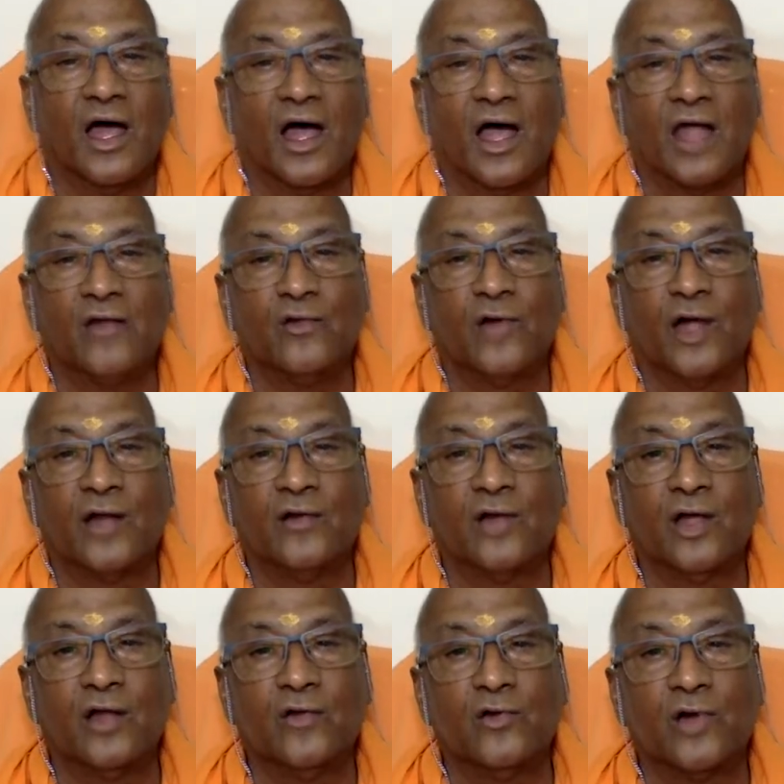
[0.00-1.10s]

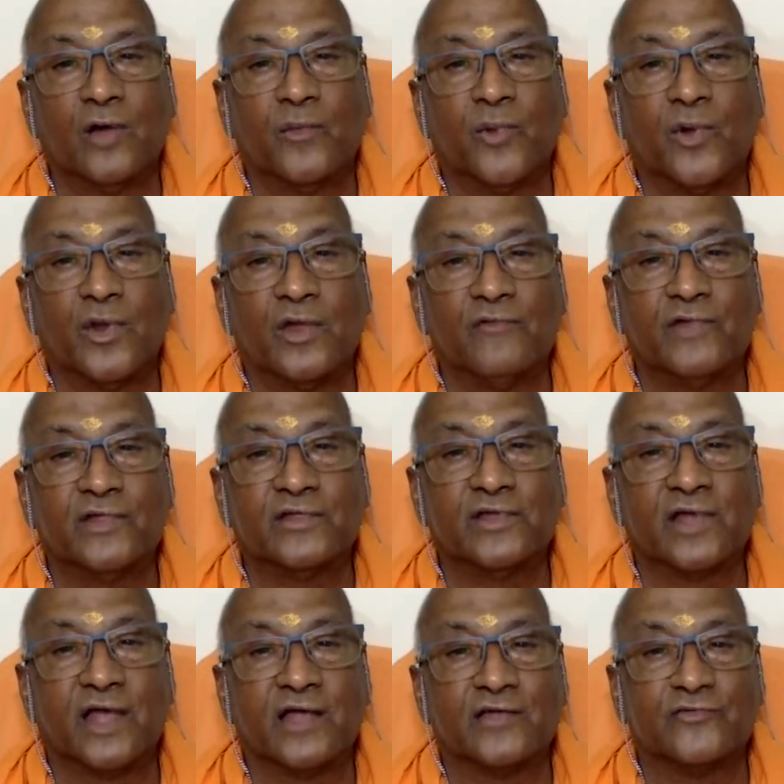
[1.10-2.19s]
I look upon
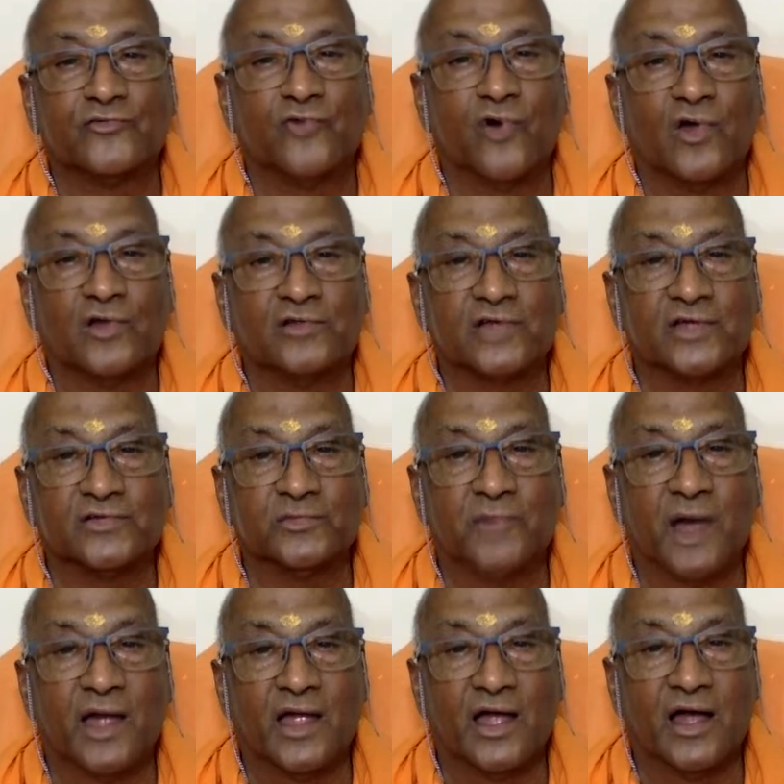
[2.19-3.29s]
everything as false, as
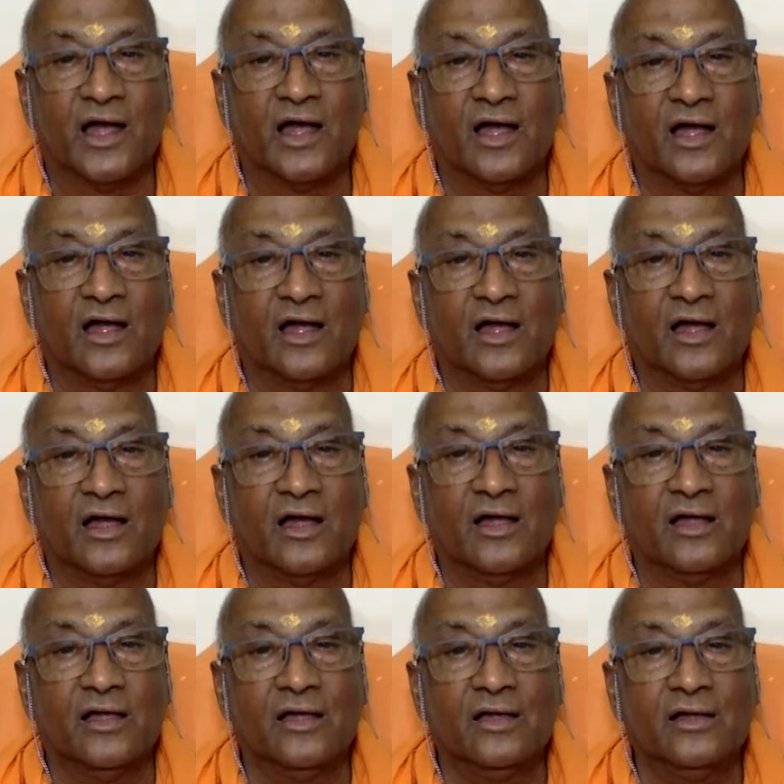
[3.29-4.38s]
maya.
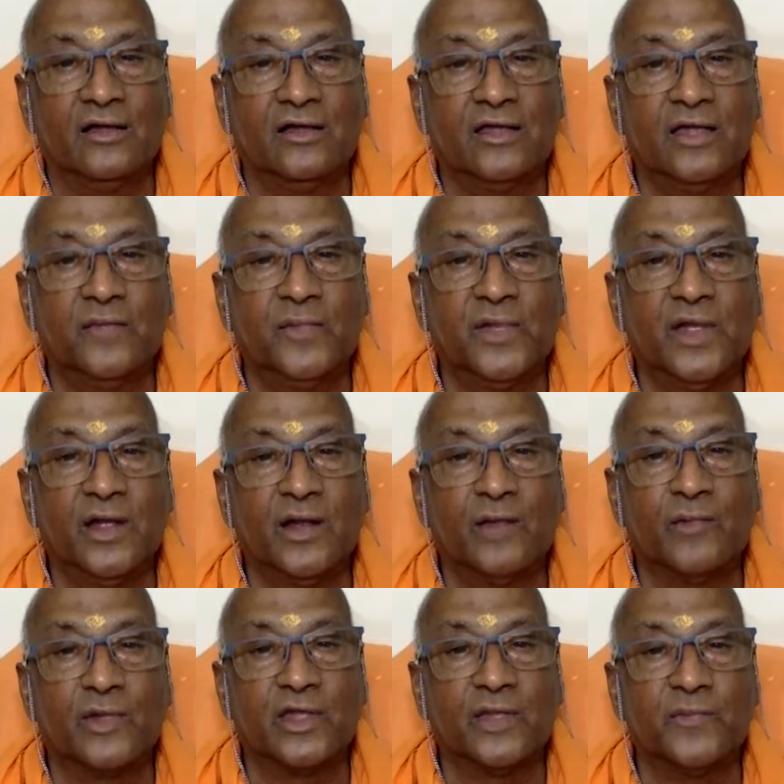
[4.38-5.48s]
Keeping
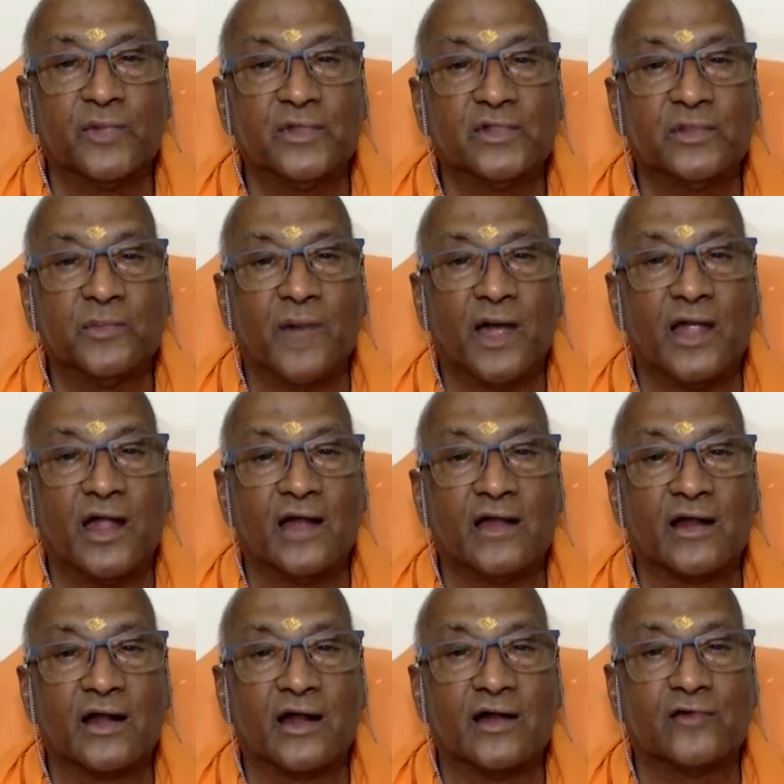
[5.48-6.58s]
the maya
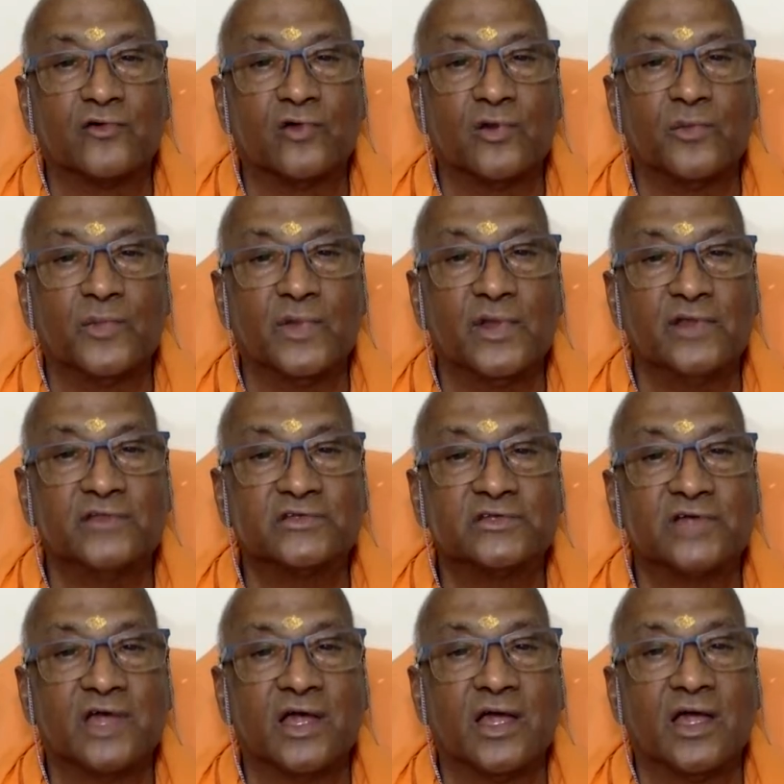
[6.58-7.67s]
under control means
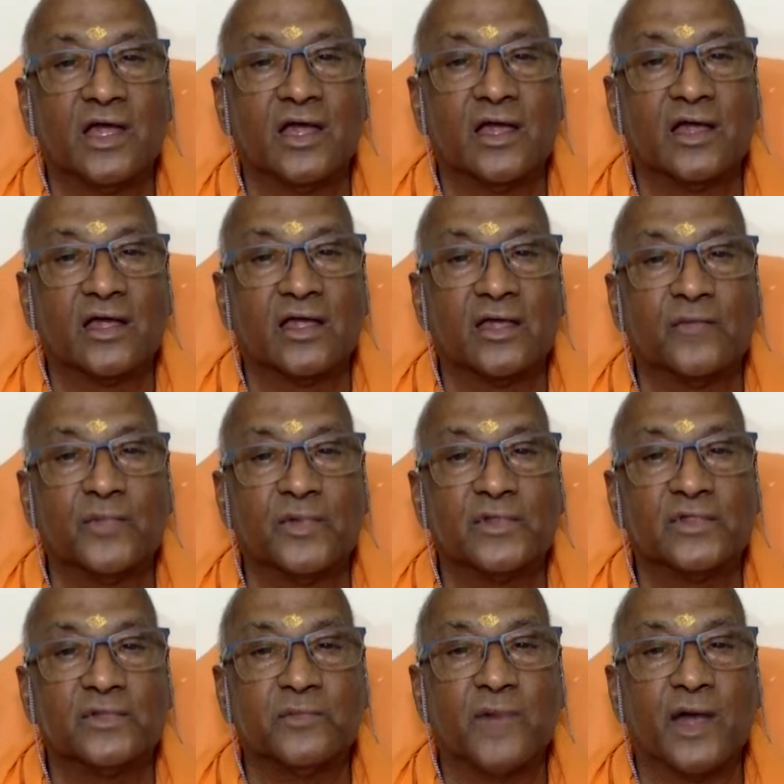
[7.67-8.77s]
keeping
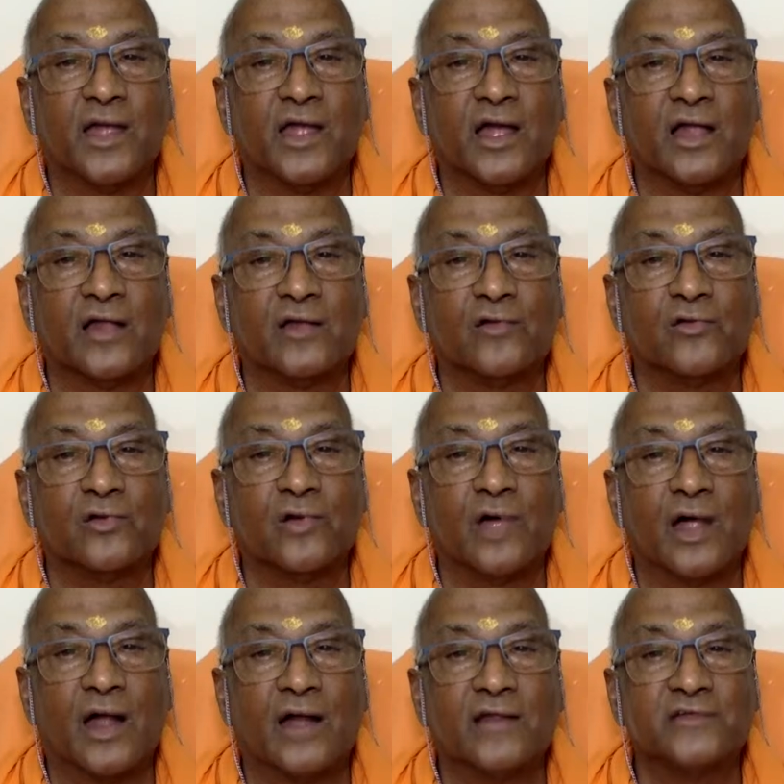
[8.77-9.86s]
the maya,
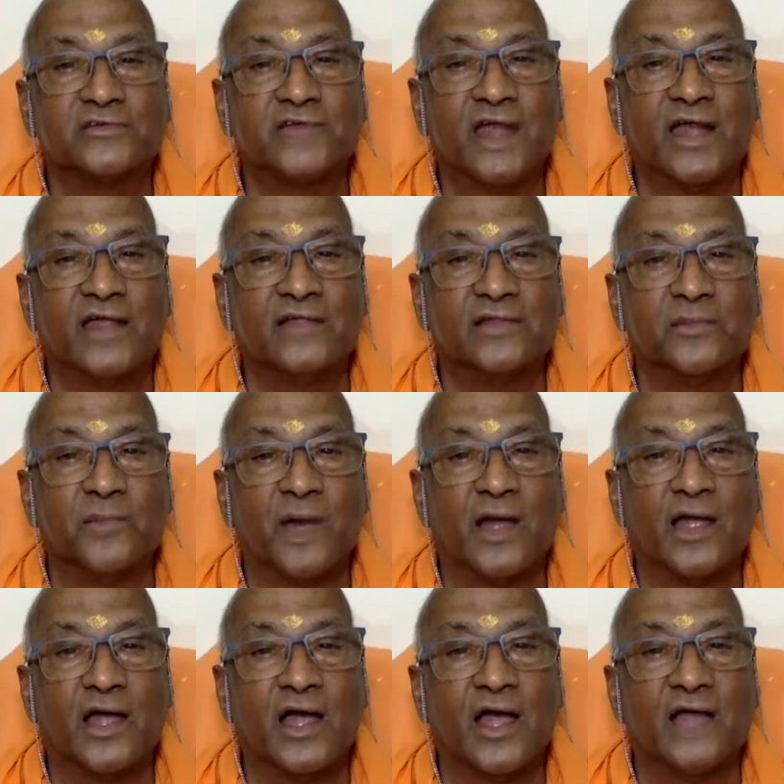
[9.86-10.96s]
understanding the
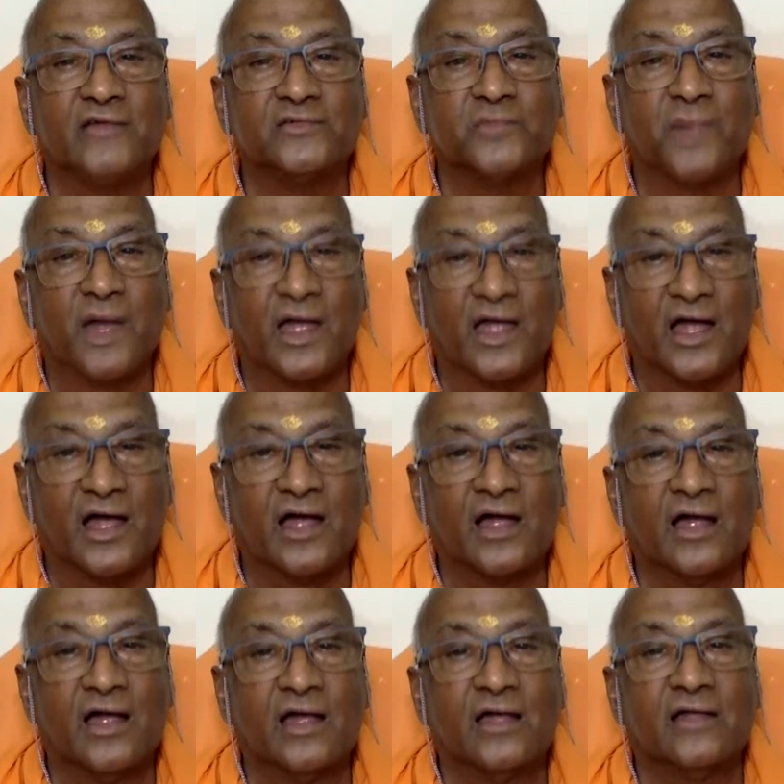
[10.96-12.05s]
maya as maya.
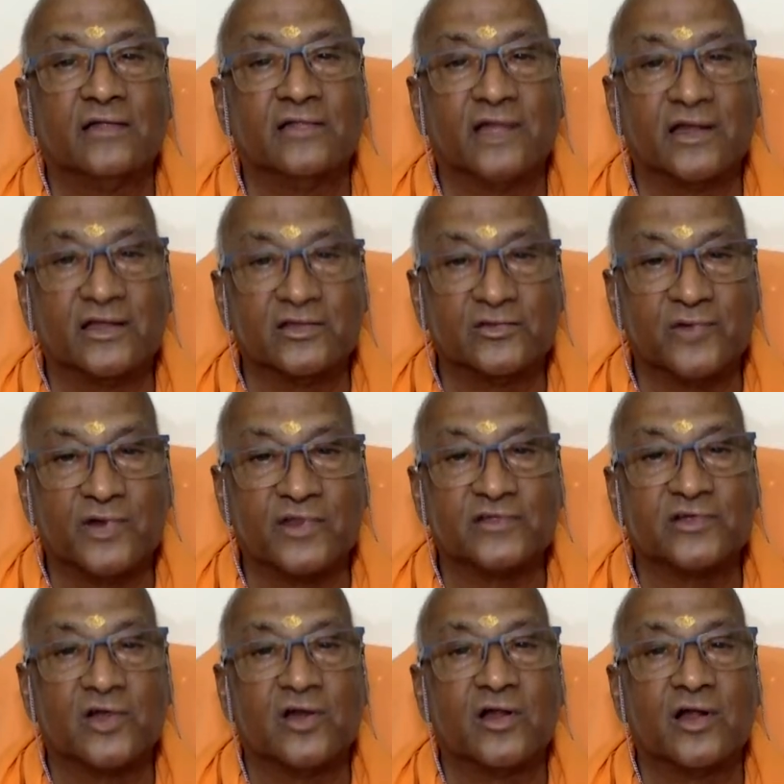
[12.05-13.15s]
That is what
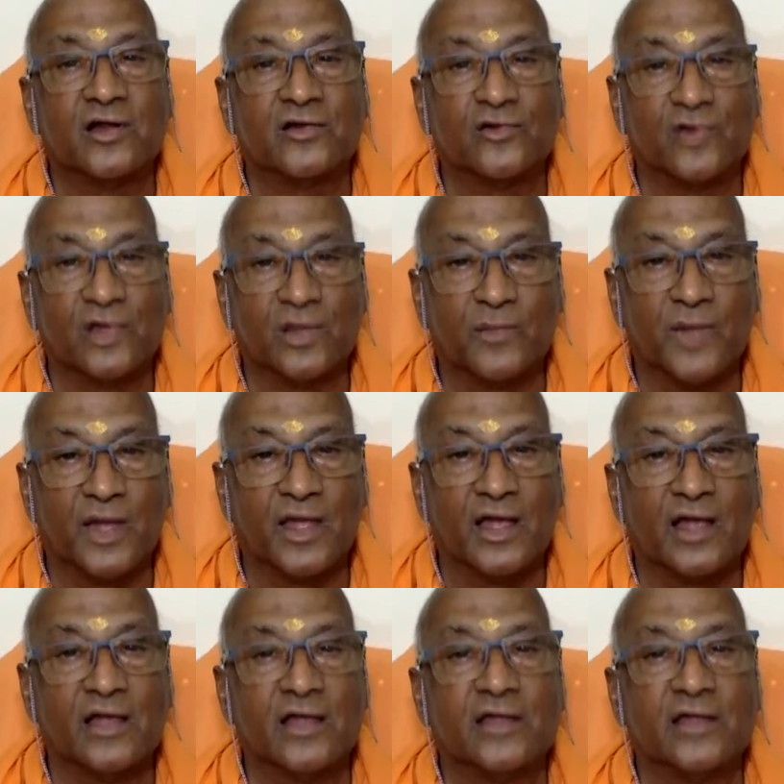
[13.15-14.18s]
is called controlling maya.